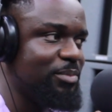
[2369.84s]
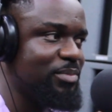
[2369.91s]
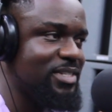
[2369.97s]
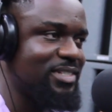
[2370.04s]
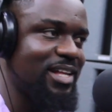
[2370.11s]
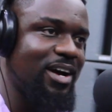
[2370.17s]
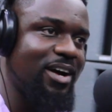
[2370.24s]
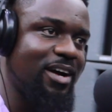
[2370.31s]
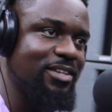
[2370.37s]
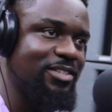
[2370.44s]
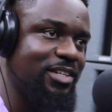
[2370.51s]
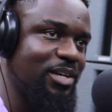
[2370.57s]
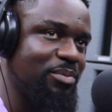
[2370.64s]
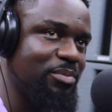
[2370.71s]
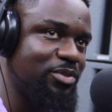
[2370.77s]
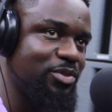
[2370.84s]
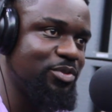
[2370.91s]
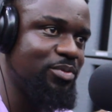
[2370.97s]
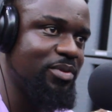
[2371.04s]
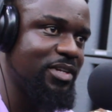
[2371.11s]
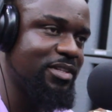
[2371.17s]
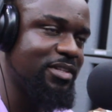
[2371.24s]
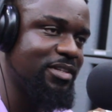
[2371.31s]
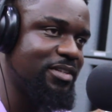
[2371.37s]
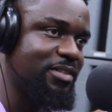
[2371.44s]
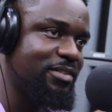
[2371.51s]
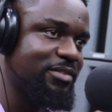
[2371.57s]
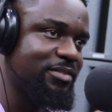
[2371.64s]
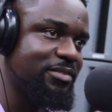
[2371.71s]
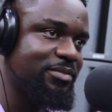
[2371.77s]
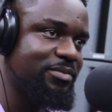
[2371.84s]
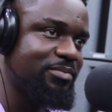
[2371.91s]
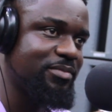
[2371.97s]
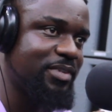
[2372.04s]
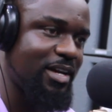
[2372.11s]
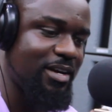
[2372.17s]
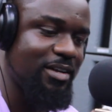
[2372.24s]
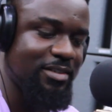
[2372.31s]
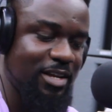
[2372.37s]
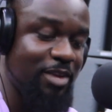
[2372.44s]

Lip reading: it's that hard to get me to do anything. Yeah.